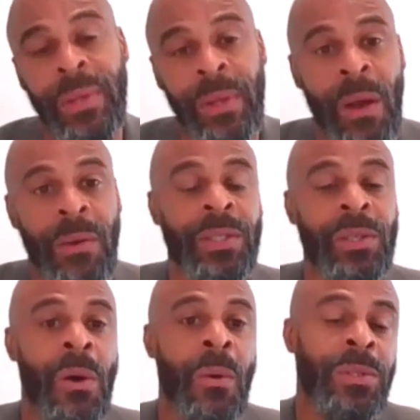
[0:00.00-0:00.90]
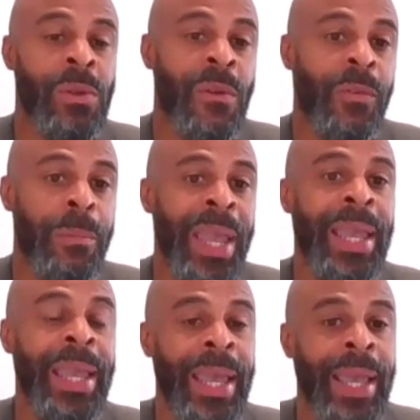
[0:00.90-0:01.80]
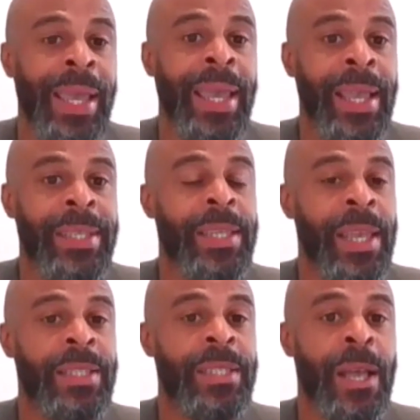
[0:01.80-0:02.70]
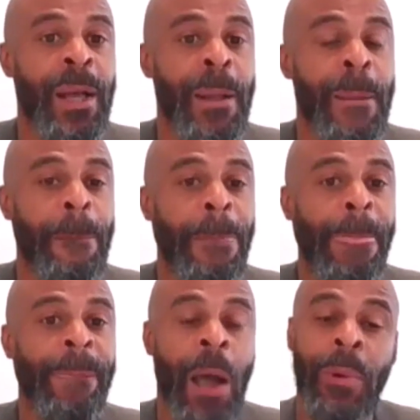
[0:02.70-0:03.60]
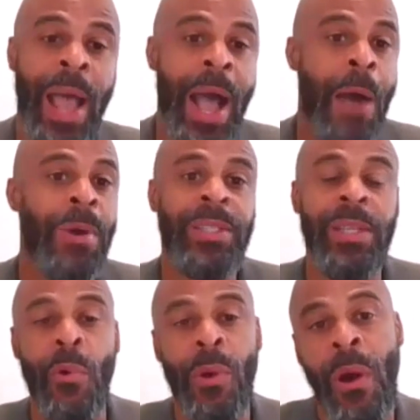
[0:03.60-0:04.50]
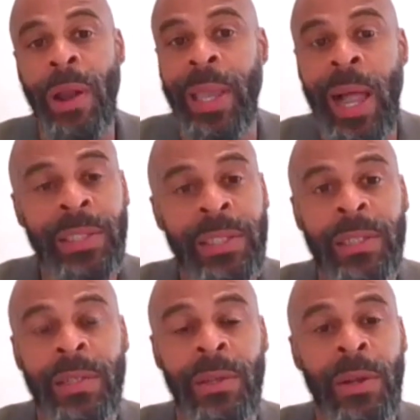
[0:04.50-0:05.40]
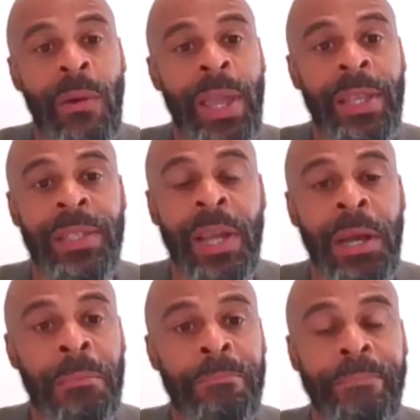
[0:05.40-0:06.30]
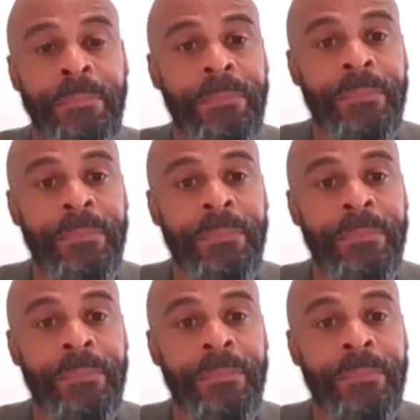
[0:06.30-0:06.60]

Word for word: You know, so so for me, it's it's uh, I want to I want to see more archaeologists. You know, it's um,